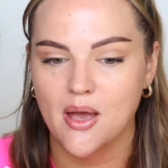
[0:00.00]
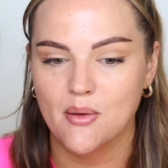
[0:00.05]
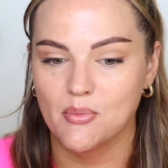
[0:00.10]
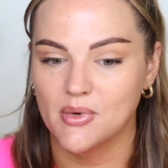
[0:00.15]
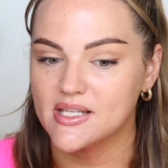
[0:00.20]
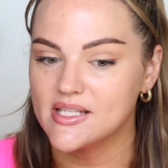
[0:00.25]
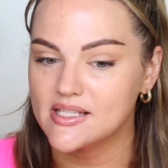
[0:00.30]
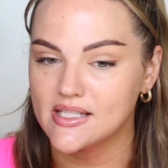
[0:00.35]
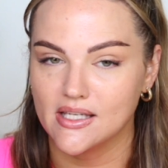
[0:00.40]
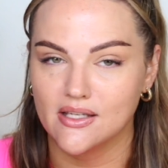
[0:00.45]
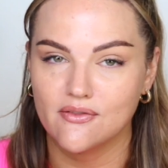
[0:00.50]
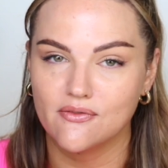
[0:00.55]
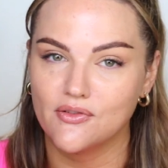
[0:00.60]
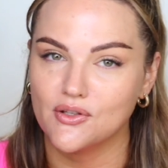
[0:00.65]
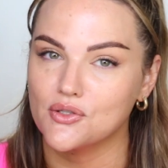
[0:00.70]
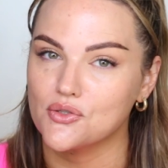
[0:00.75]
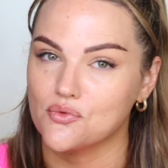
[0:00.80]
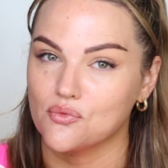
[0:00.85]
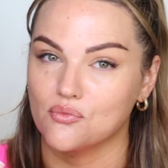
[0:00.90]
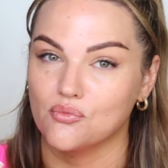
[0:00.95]
My skin
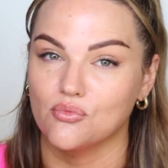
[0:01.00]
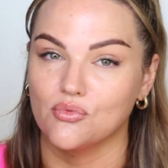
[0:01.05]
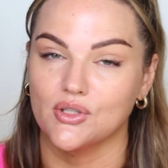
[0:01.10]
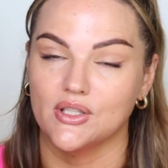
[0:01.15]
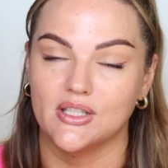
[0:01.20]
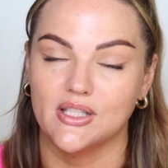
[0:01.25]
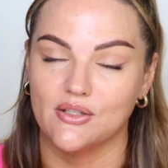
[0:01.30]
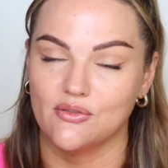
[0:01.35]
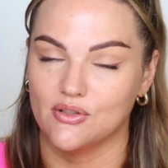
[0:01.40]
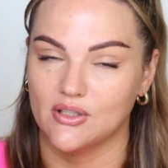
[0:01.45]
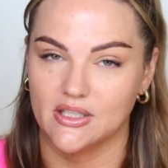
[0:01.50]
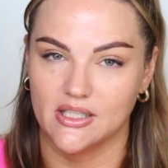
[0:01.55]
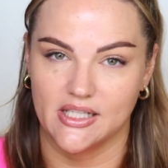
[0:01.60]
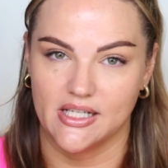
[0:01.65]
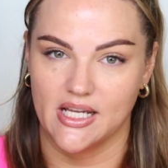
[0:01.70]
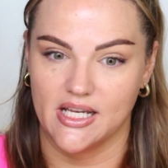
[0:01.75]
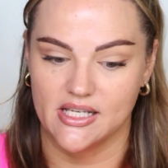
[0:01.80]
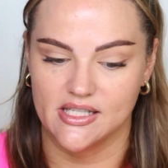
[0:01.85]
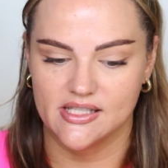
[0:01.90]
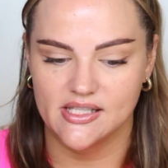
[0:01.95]
feels really, really
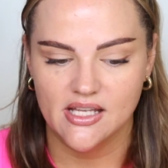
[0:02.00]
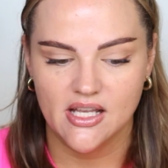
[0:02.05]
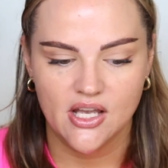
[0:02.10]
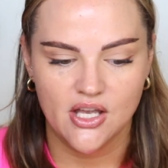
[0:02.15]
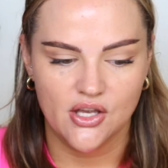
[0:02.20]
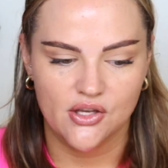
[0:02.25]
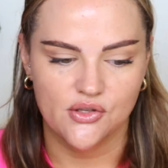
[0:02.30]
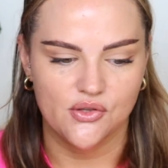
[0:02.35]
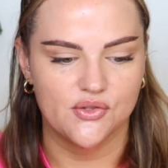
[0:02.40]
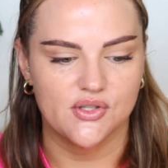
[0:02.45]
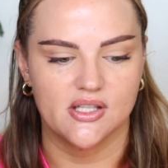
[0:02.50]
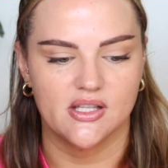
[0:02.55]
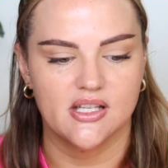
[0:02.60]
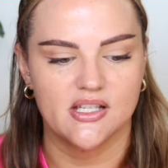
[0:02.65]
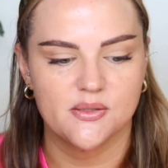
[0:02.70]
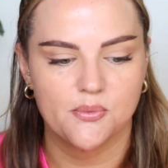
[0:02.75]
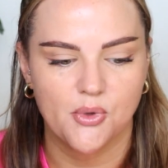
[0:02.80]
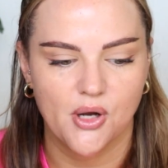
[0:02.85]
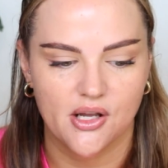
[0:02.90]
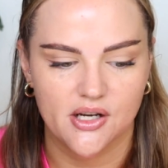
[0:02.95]
nice using
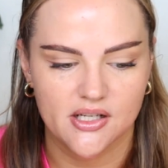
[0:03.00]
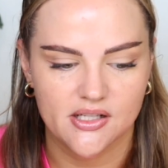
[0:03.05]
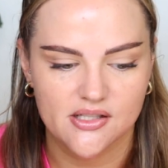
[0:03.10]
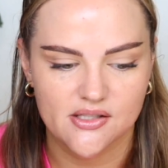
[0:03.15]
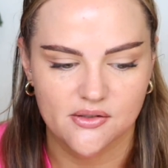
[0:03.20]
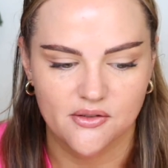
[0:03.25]
this product.